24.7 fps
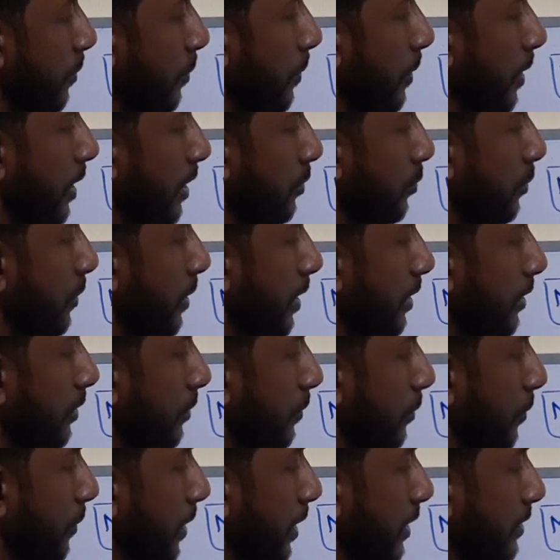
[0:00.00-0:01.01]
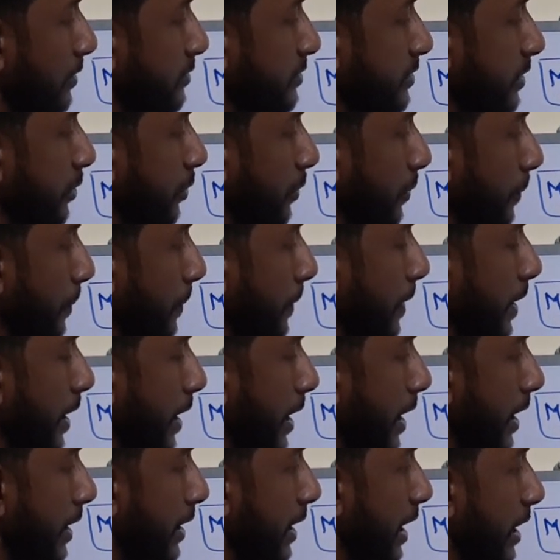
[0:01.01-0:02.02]
1 1 1 0
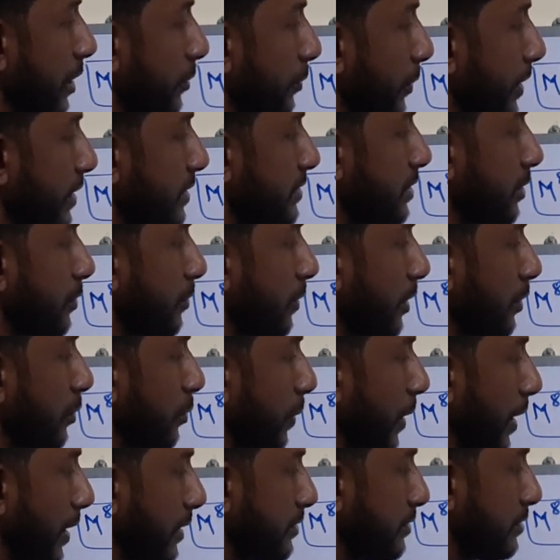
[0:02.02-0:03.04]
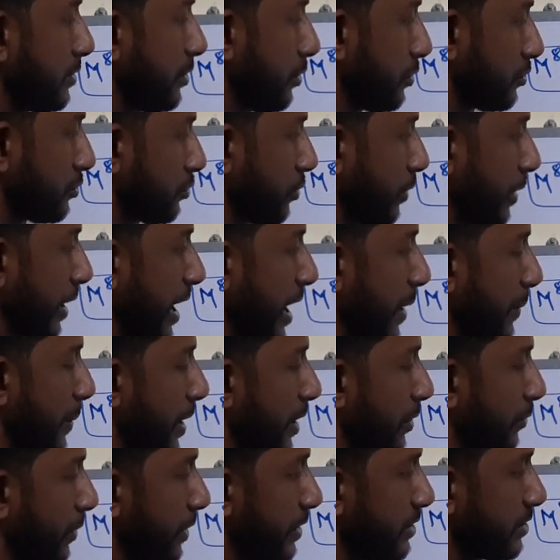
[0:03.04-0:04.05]
and alpha is equal to 1 0, so m
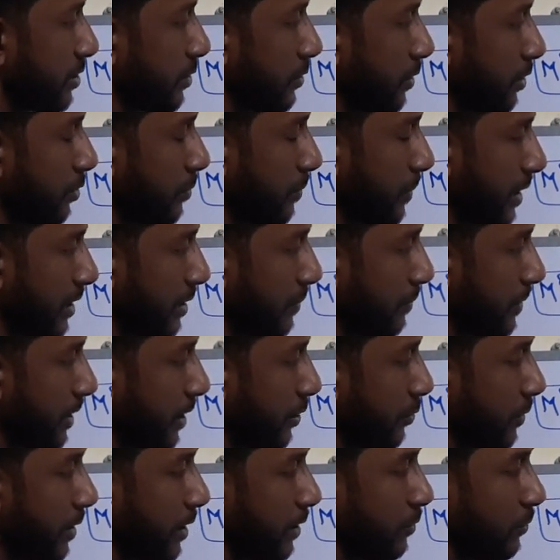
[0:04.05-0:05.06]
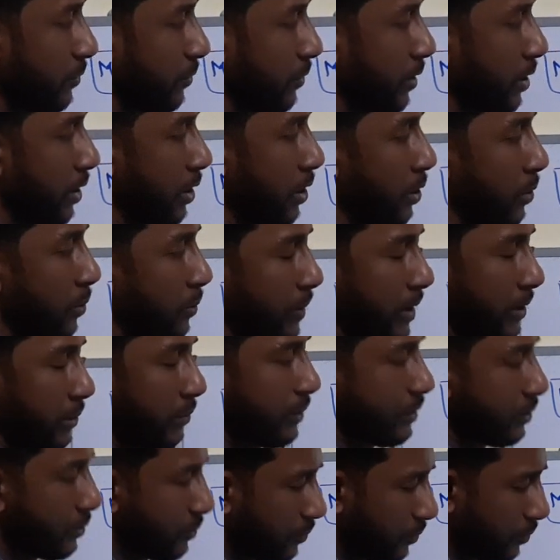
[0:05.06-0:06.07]
alpha is equal to multiplied 1 1
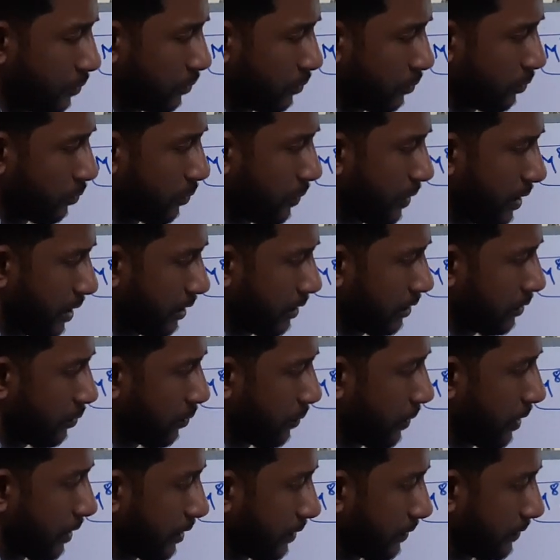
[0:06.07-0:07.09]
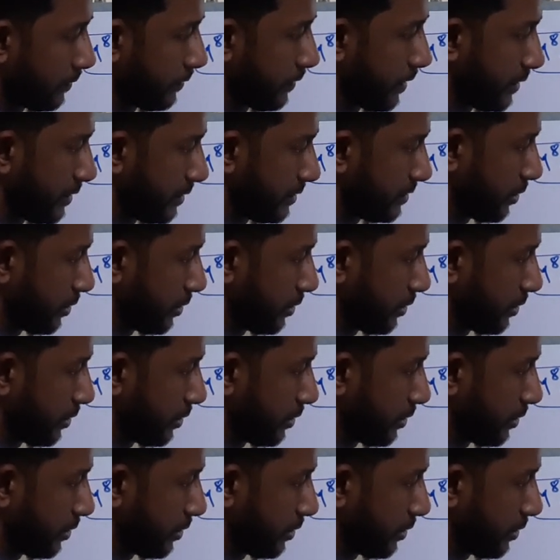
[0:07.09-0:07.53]
with 1 1, that is